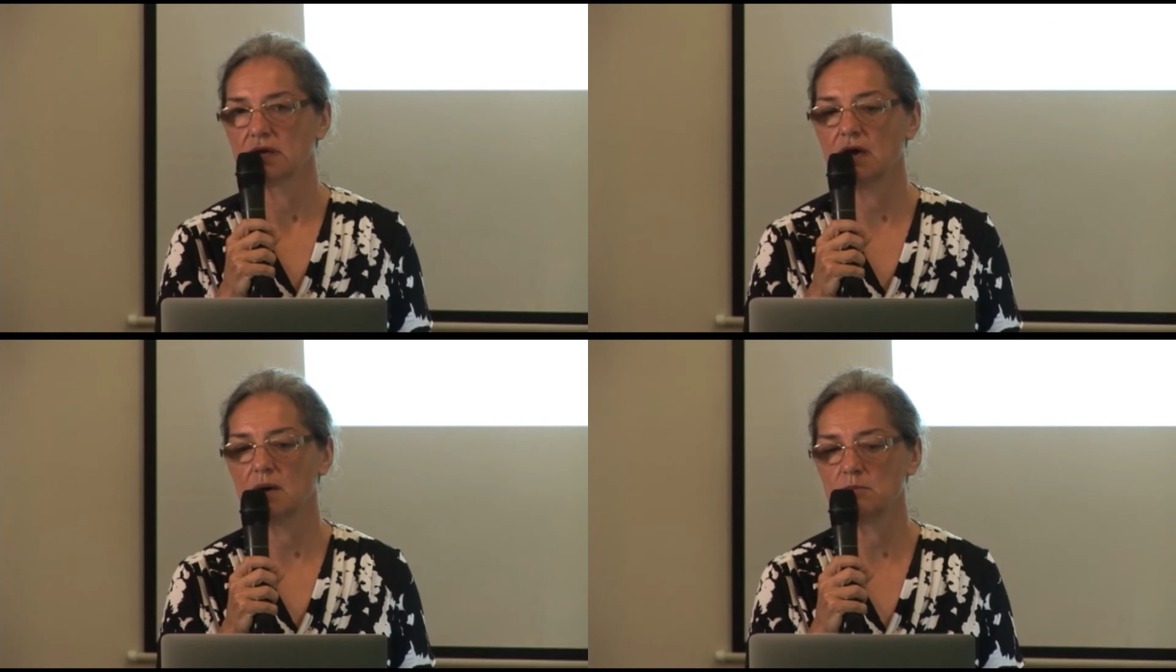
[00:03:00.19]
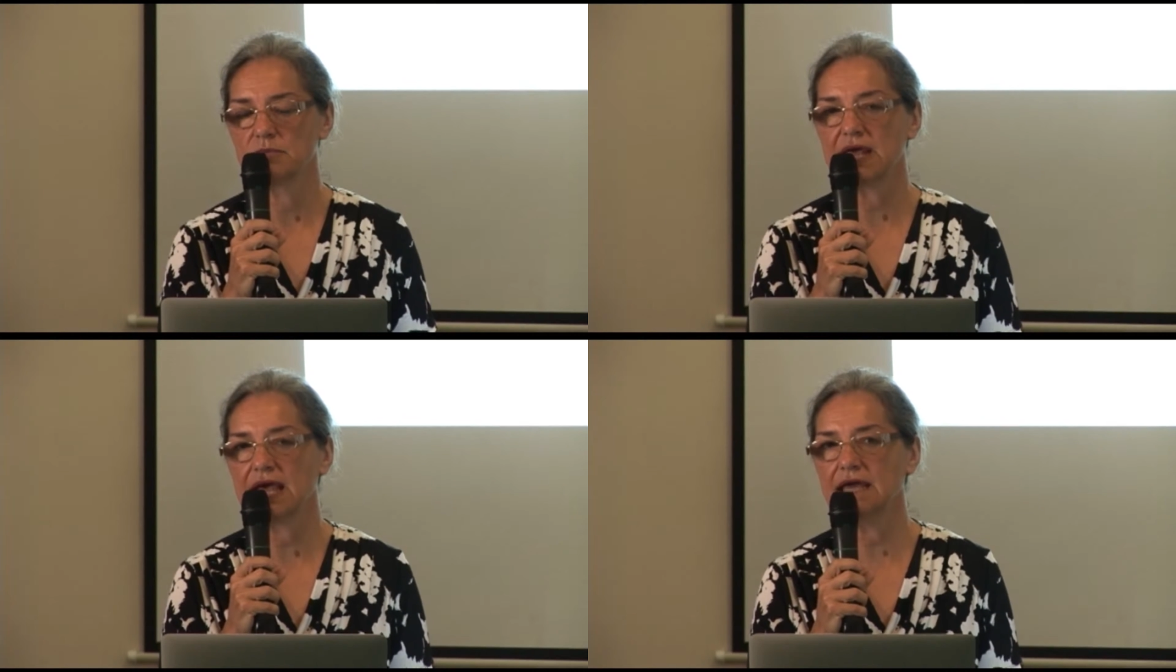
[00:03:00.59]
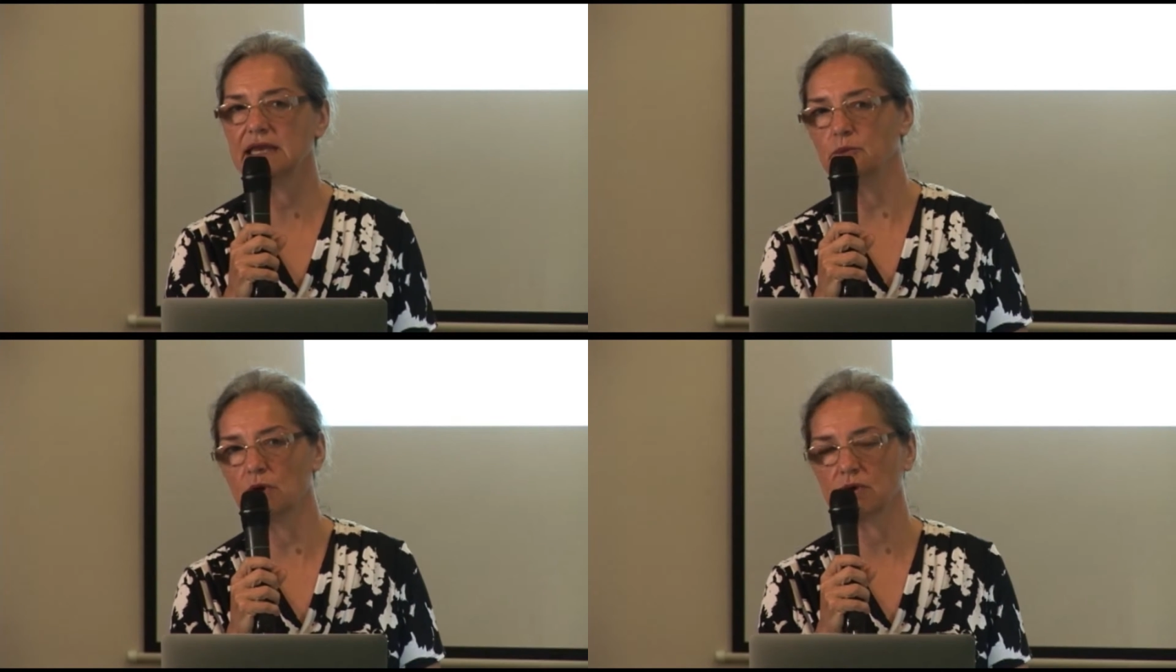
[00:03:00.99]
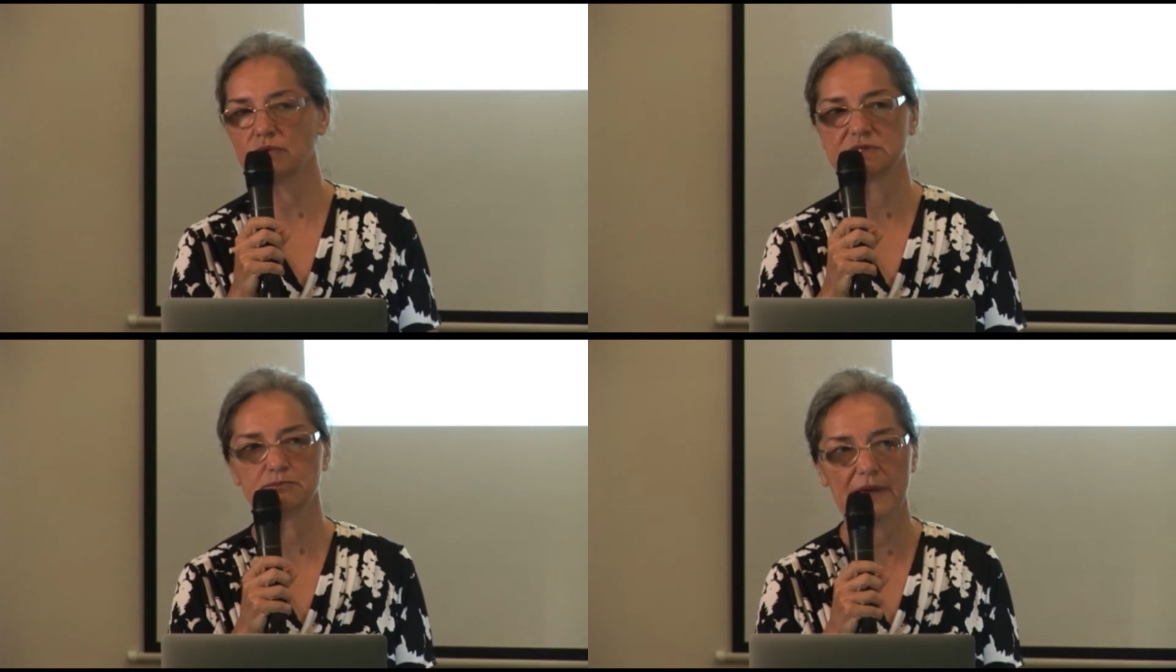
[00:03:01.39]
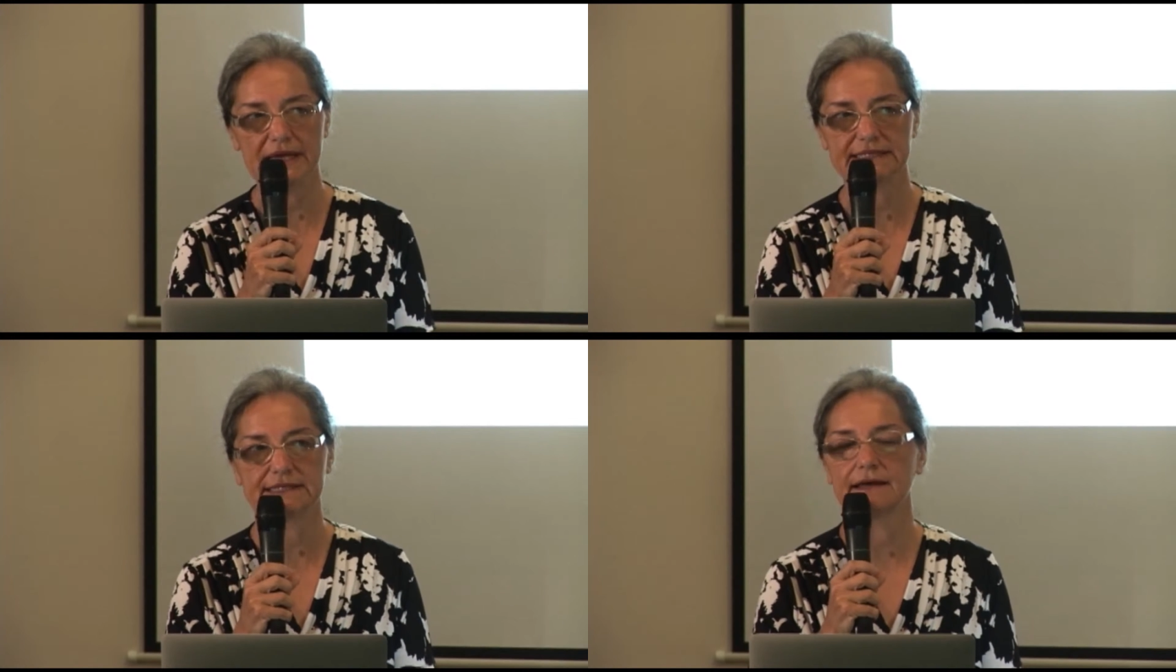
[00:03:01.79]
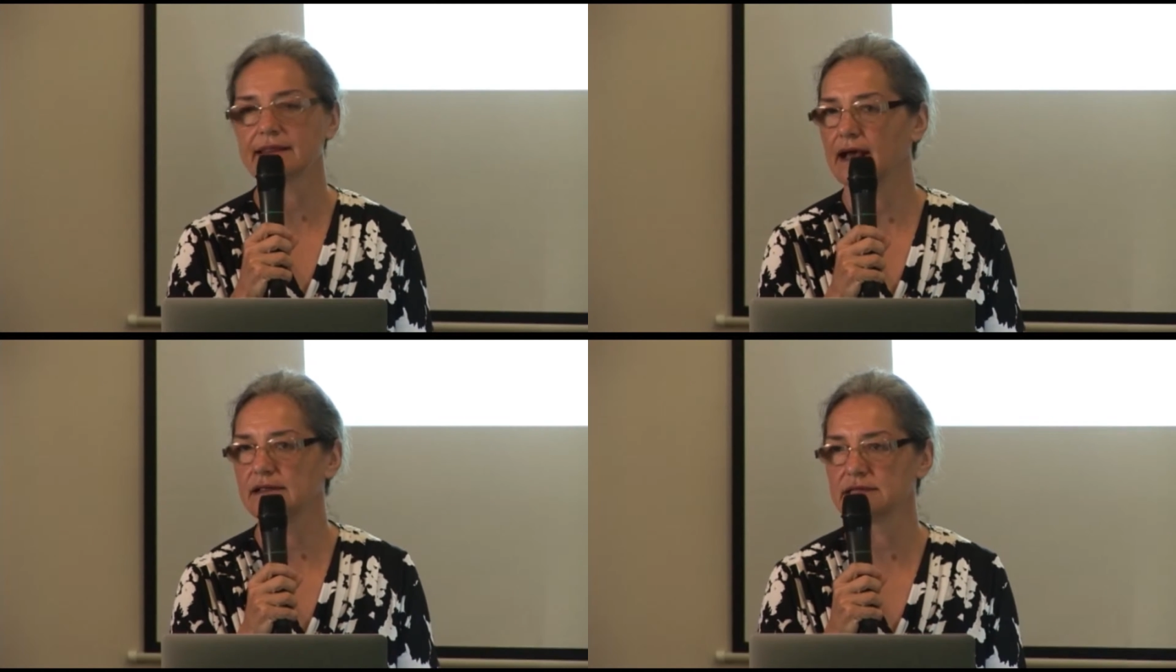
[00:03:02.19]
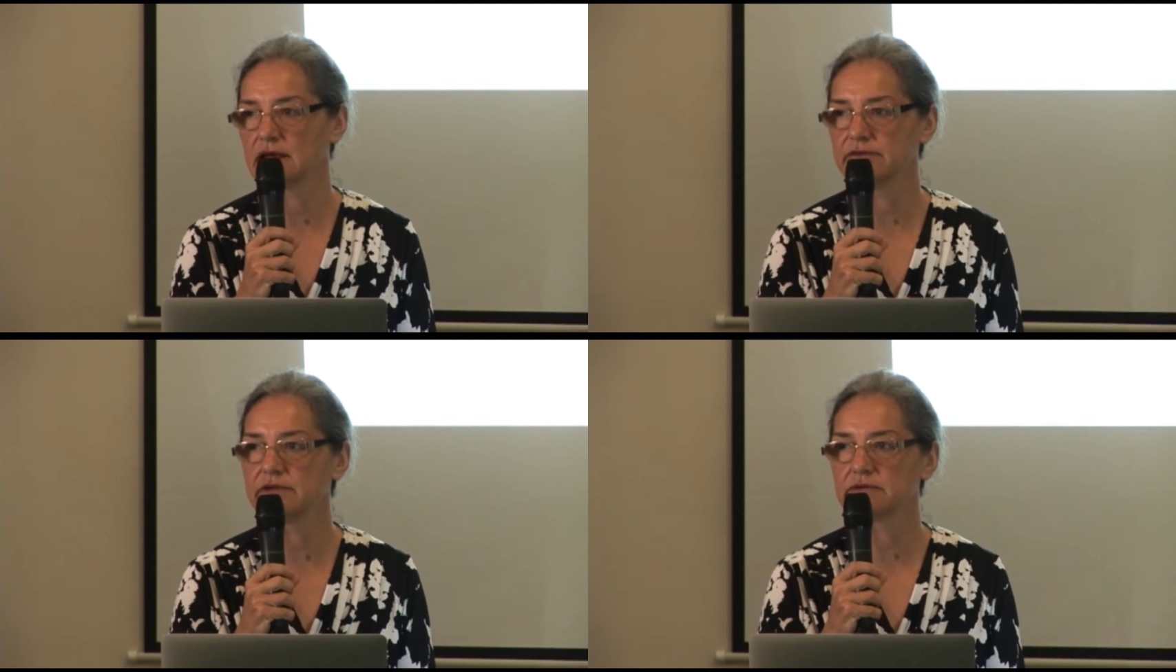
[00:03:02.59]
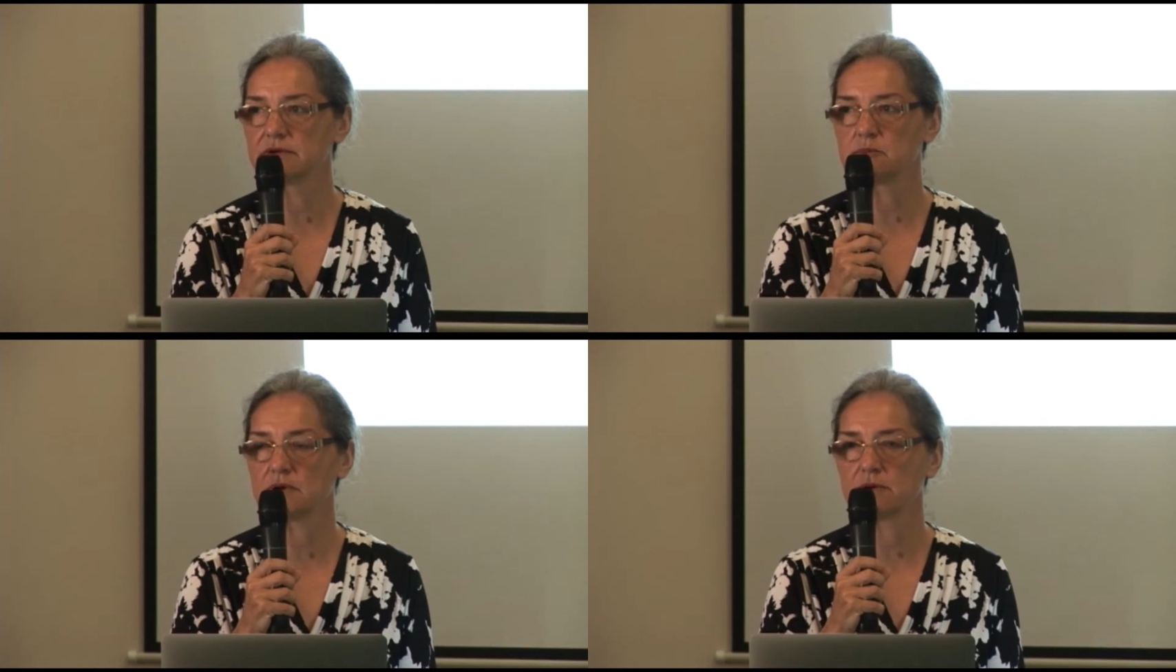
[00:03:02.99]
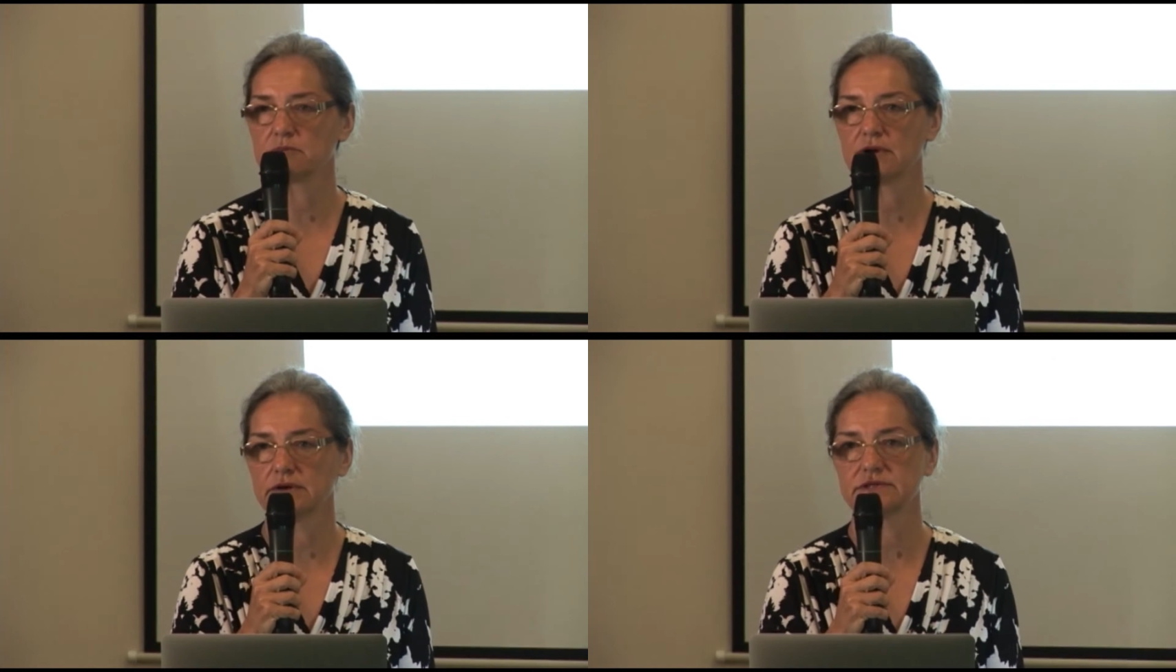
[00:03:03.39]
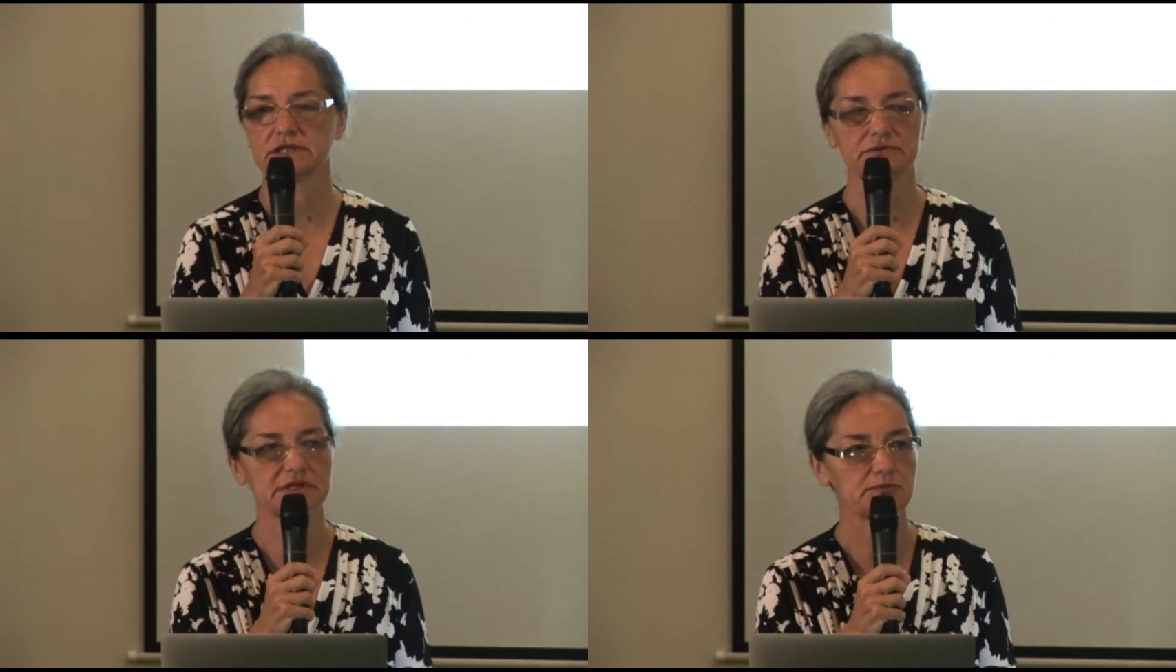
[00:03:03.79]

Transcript: The Haiti work was based on the Alanovi approach. It was